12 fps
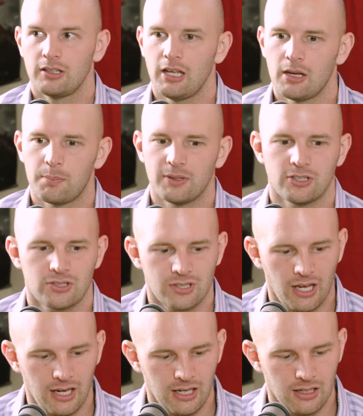Yeah, but to
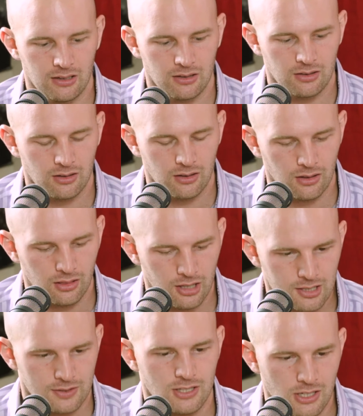say
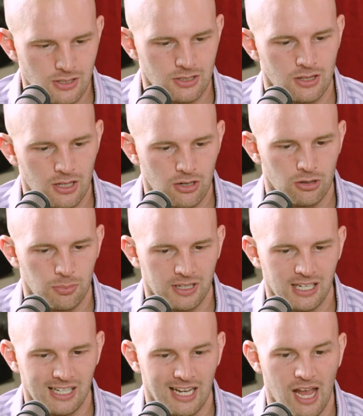this scene's in there in the
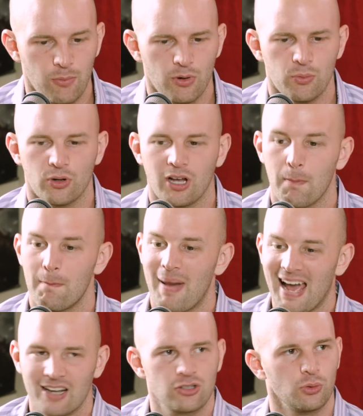beginning and we will come
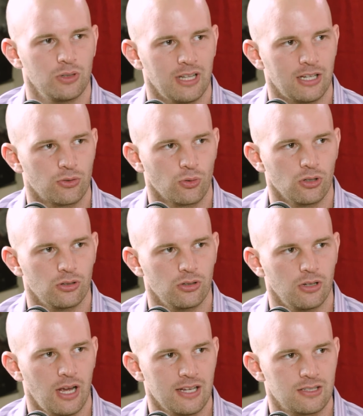back to it later
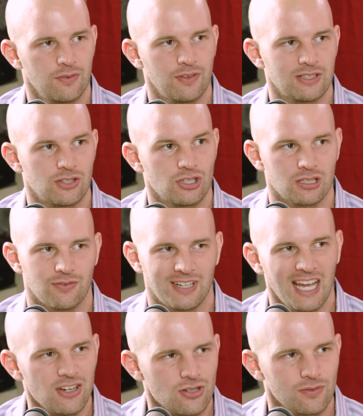on as if that's the
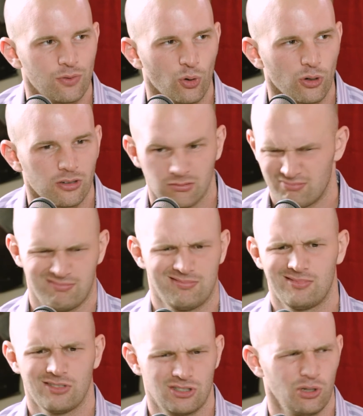justification for it.
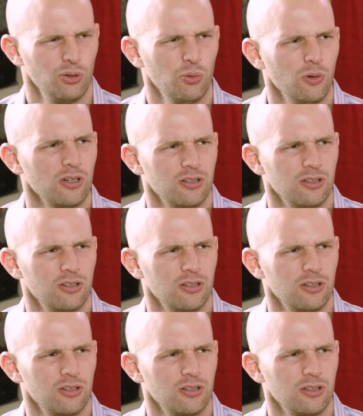So what?